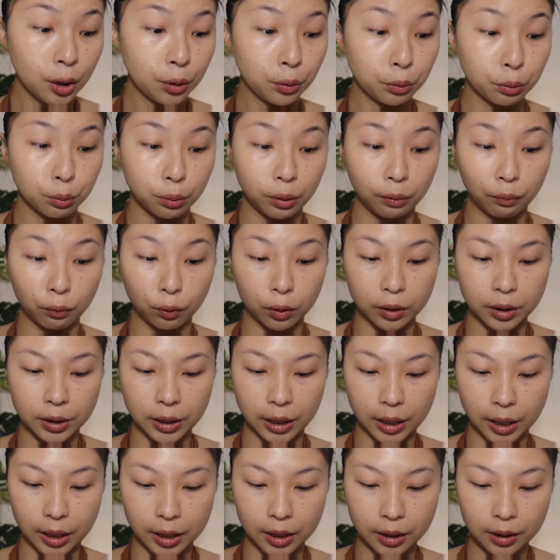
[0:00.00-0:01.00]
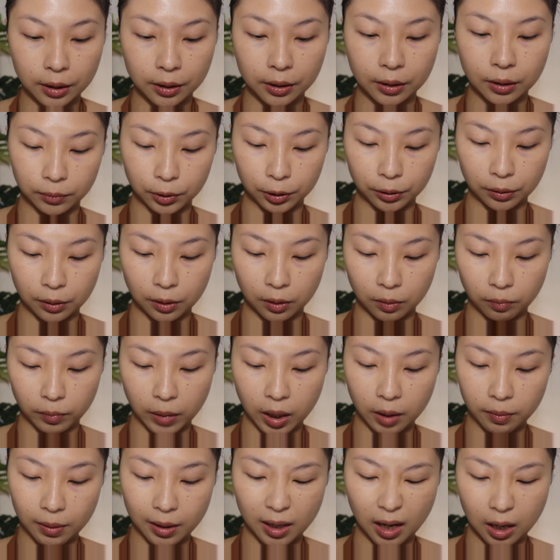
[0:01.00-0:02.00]
3-4 days, so
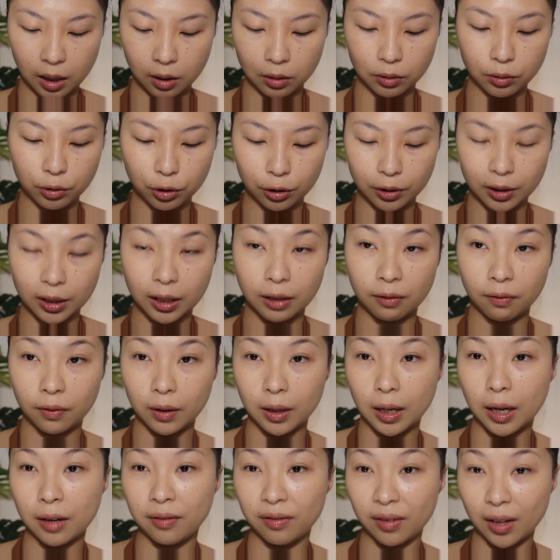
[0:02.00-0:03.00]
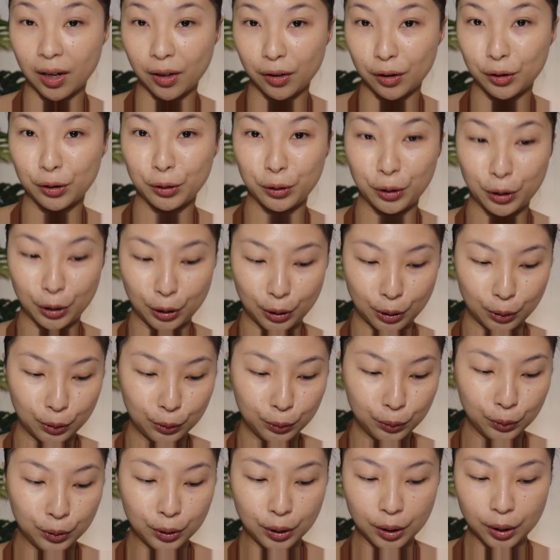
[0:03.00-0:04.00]
maybe I'll just give it another
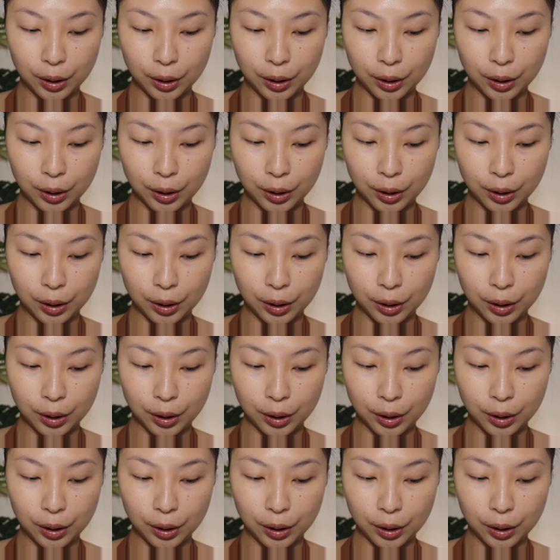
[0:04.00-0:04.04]
go